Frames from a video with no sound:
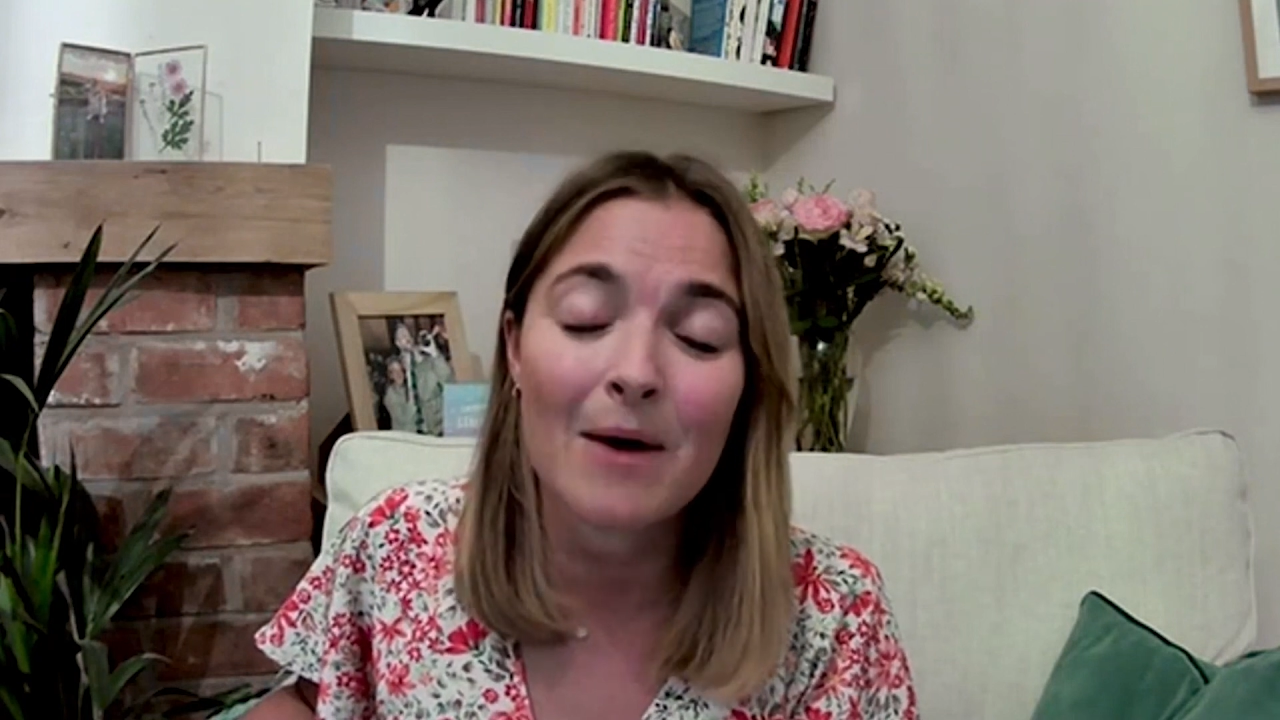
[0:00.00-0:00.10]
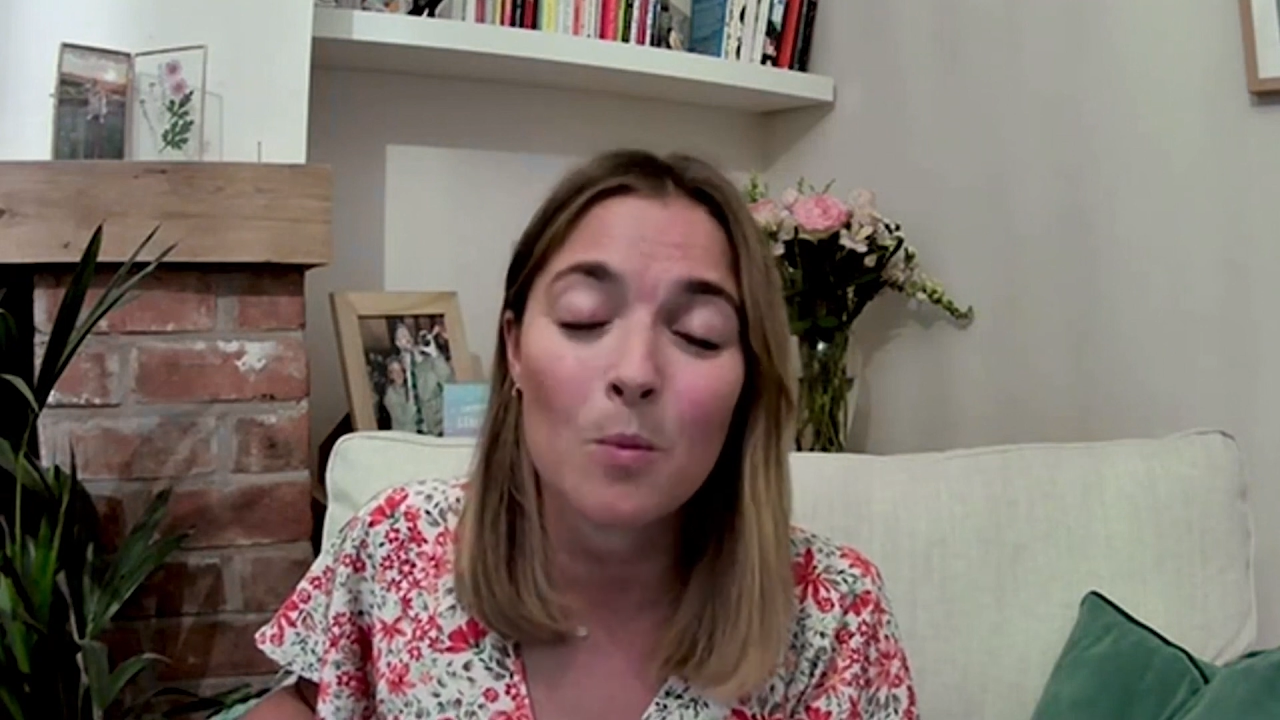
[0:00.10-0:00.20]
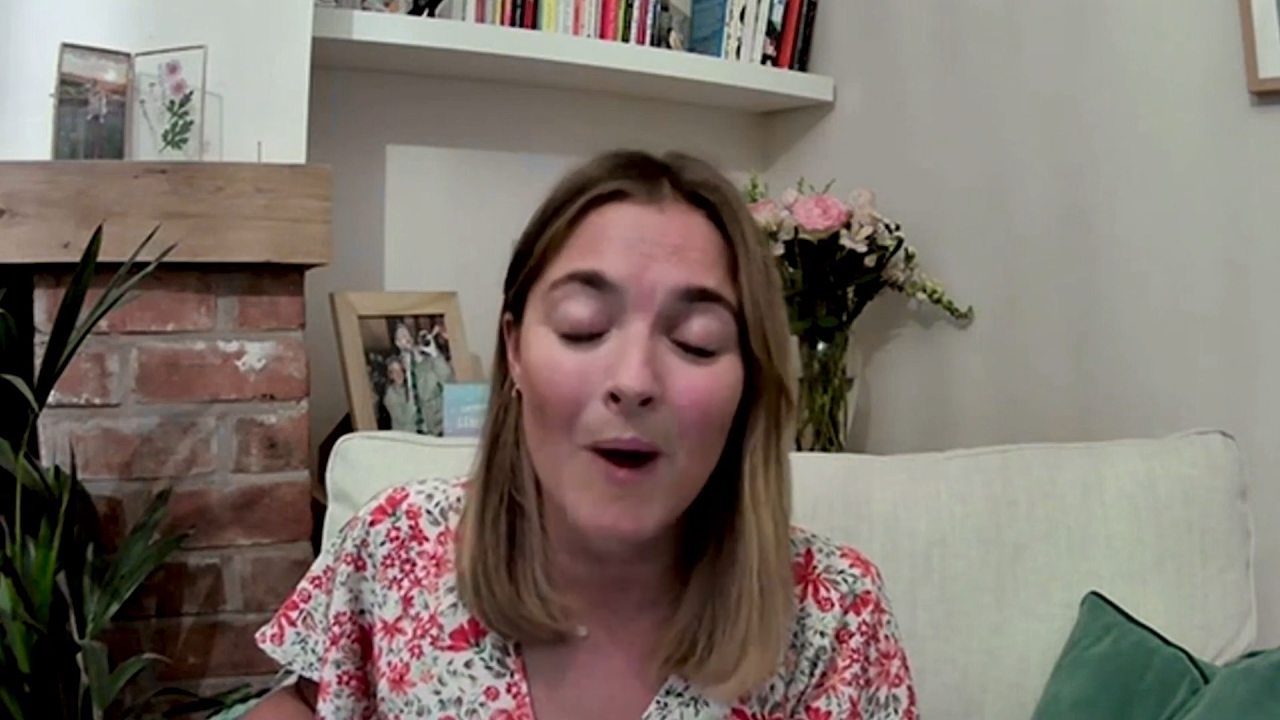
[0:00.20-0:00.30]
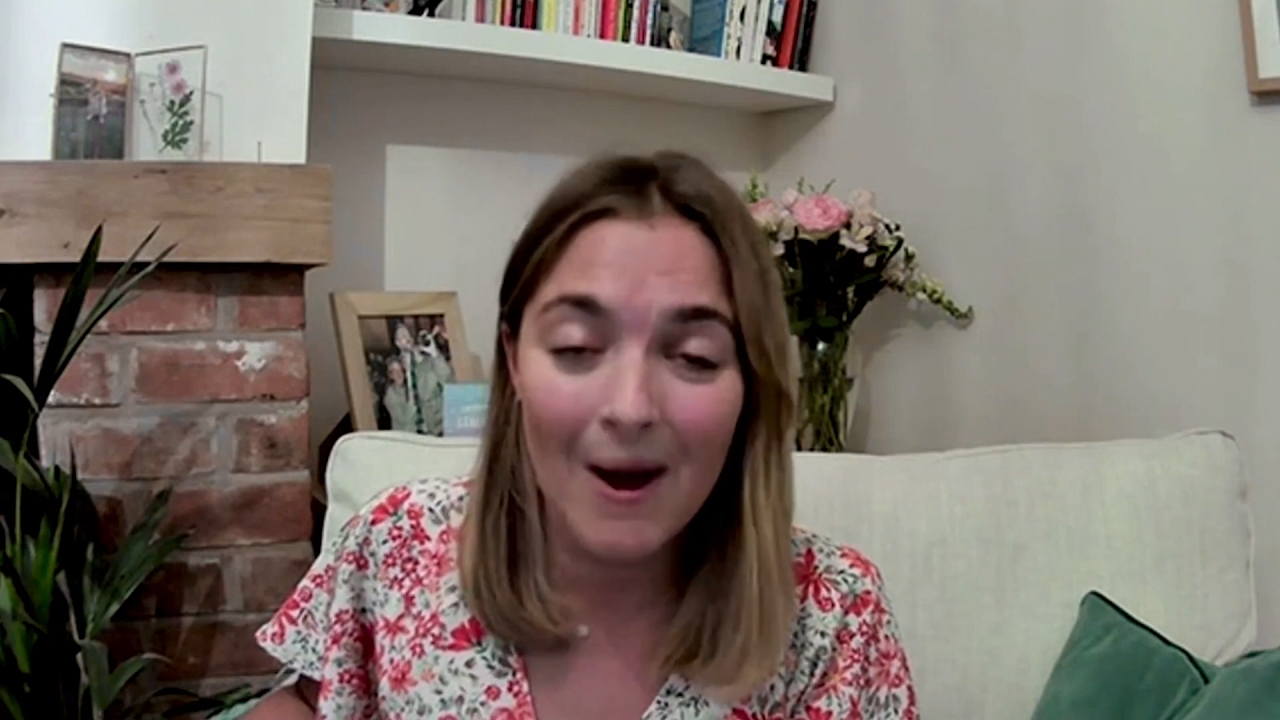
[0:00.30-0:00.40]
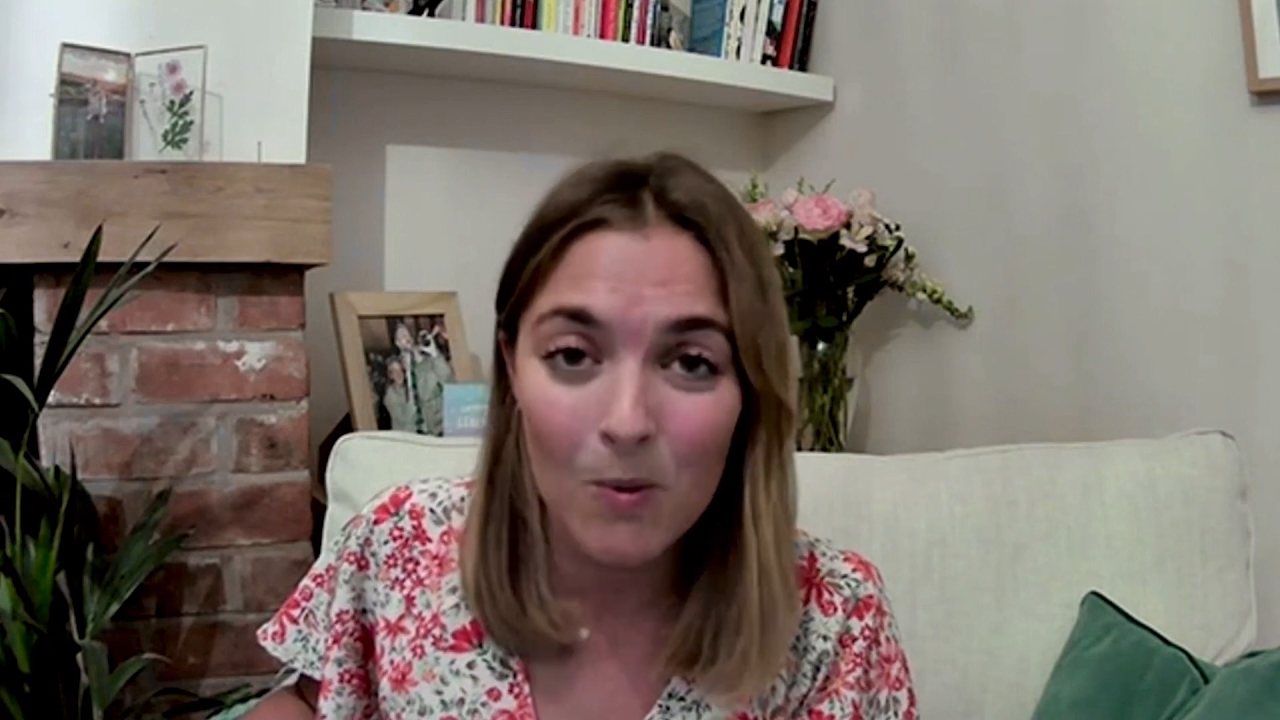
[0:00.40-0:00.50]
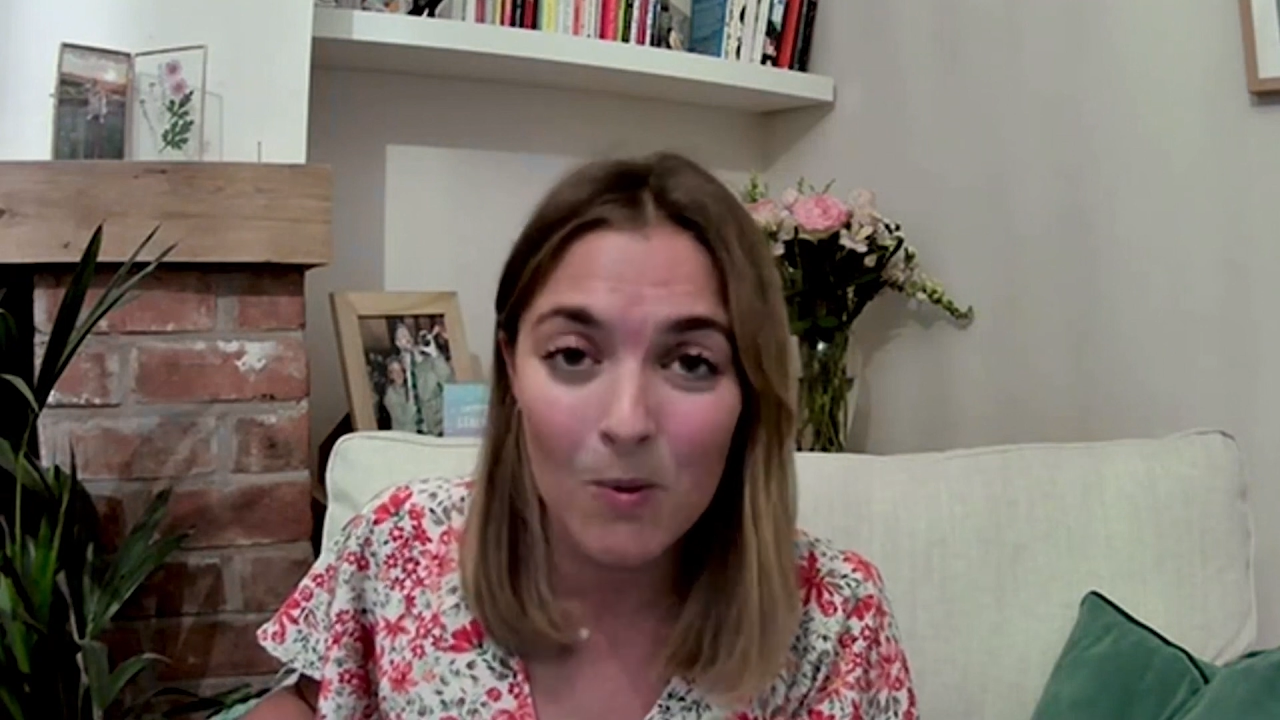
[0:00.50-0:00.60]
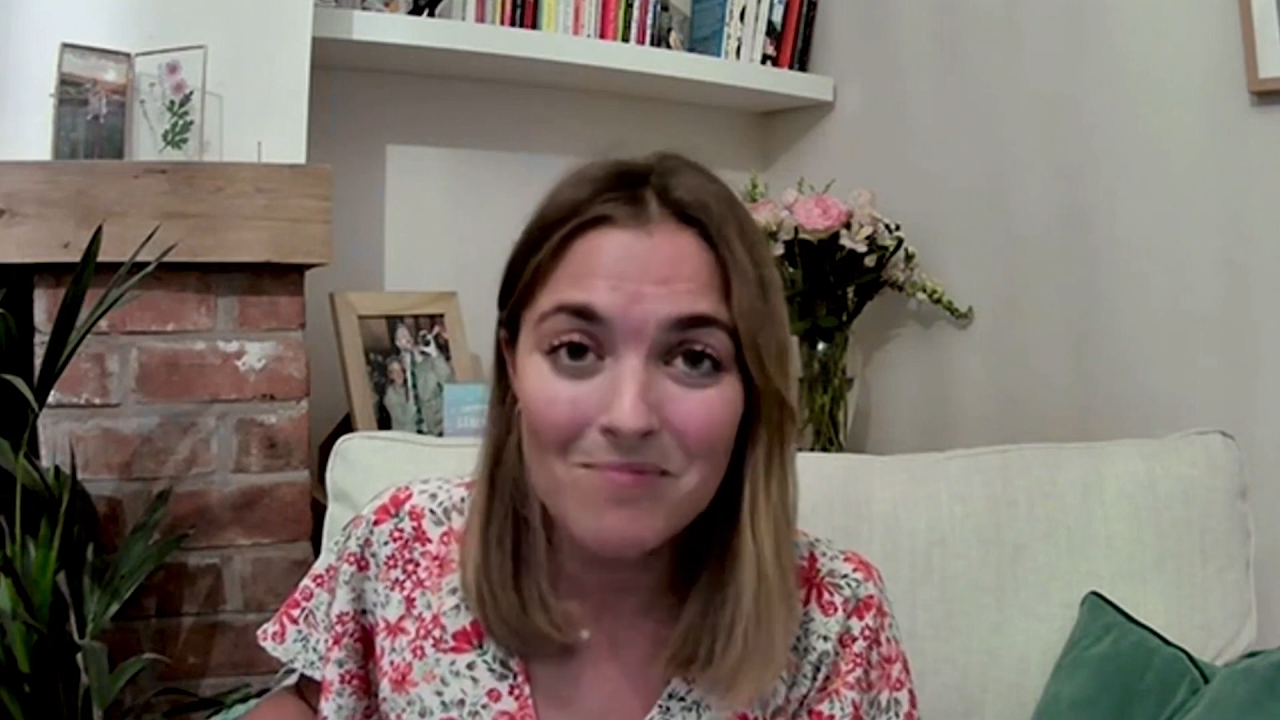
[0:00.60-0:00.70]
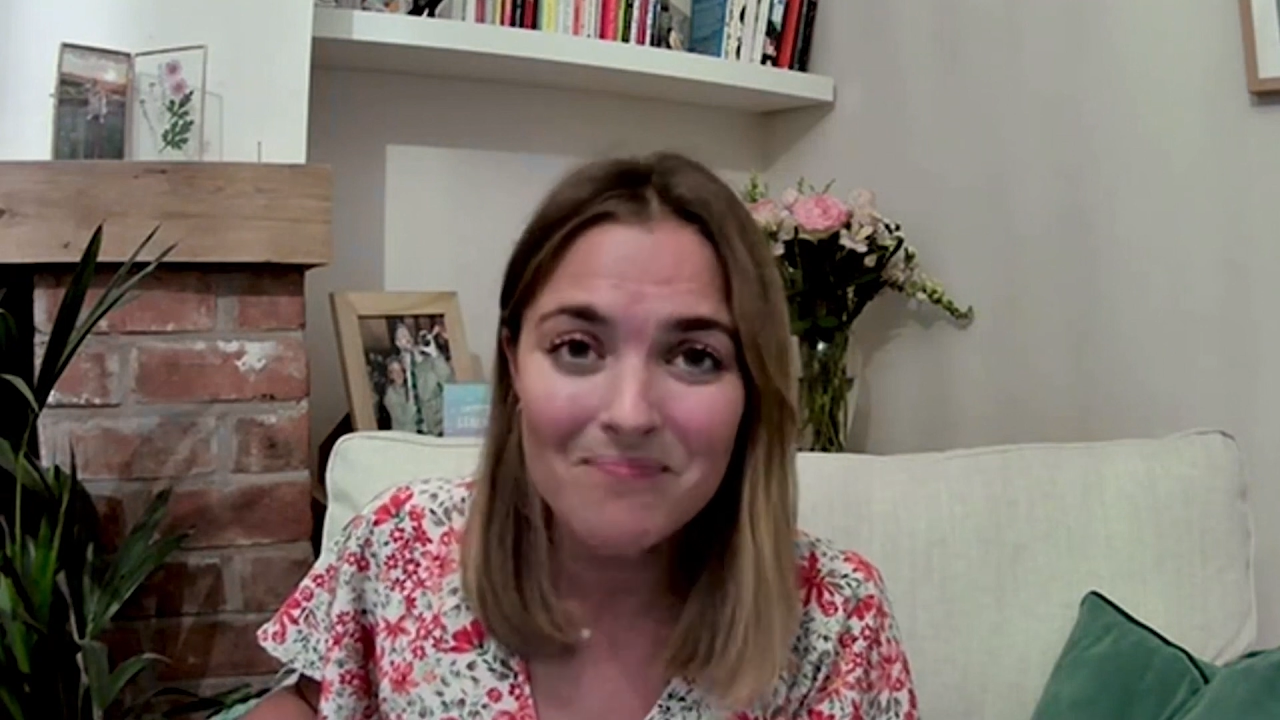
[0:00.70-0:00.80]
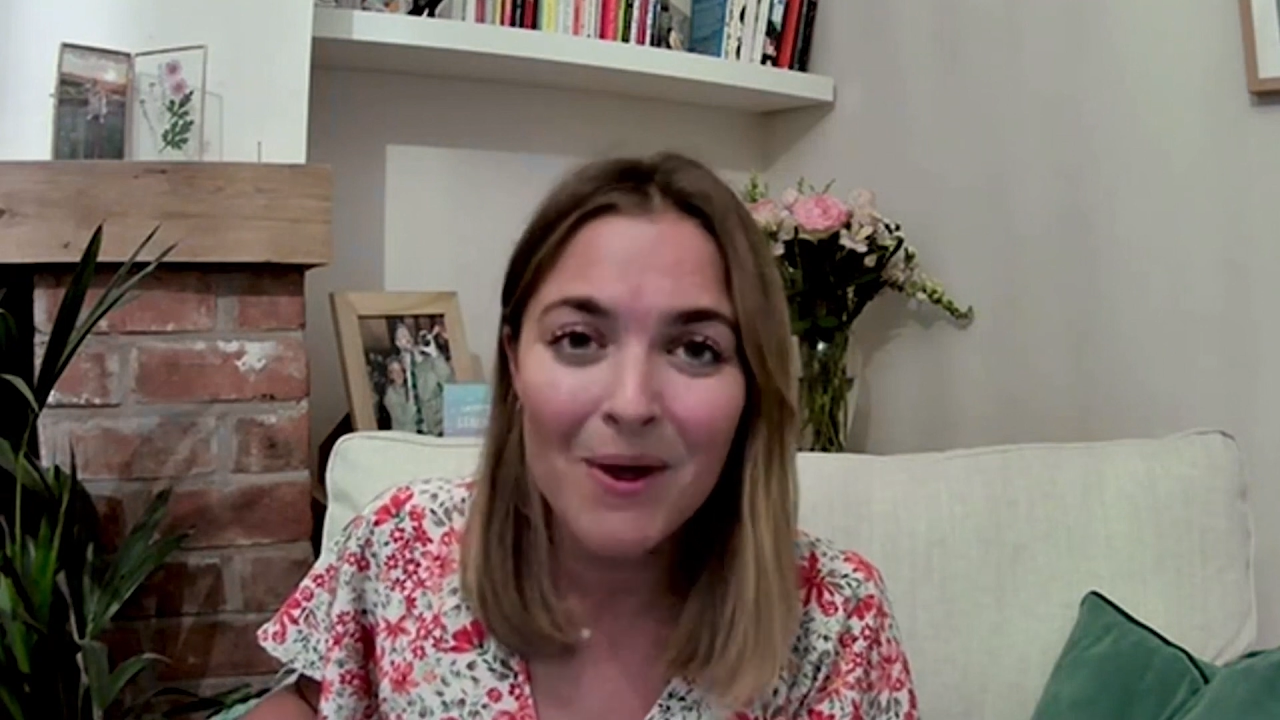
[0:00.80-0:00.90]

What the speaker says: And wow,